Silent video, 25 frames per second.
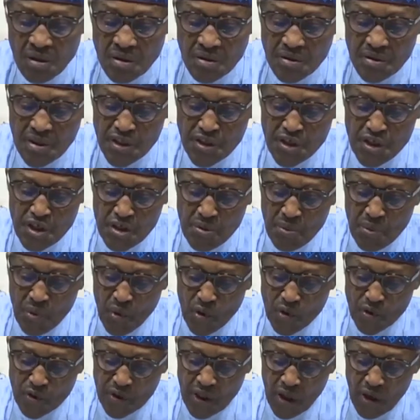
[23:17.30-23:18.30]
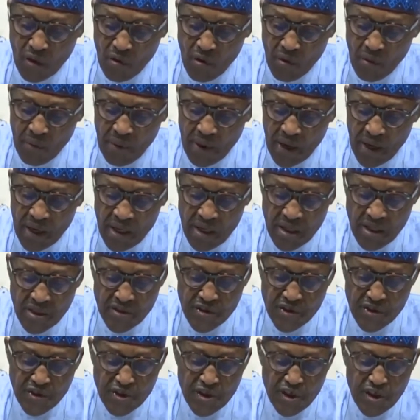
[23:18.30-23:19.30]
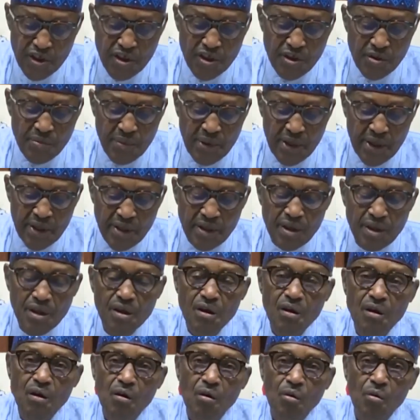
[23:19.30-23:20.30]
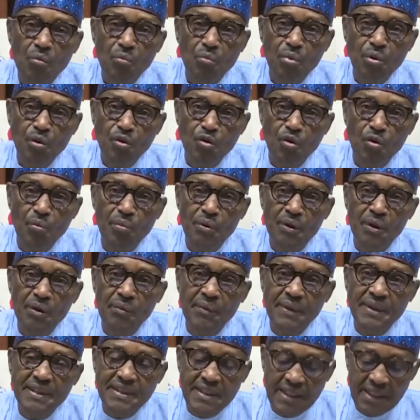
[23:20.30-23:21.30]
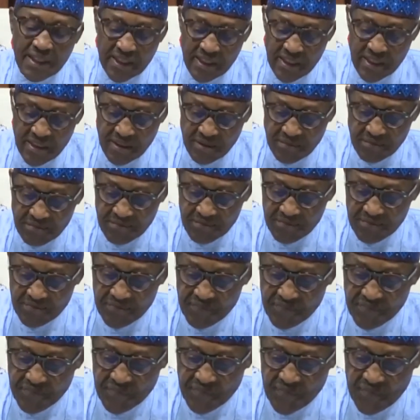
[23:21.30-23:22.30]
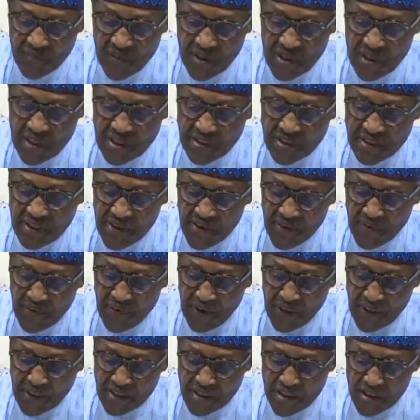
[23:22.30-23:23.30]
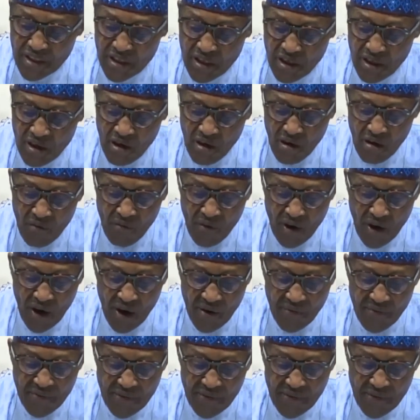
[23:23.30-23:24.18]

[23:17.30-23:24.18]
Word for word: The seaports, however, still remain problematic. The effect of our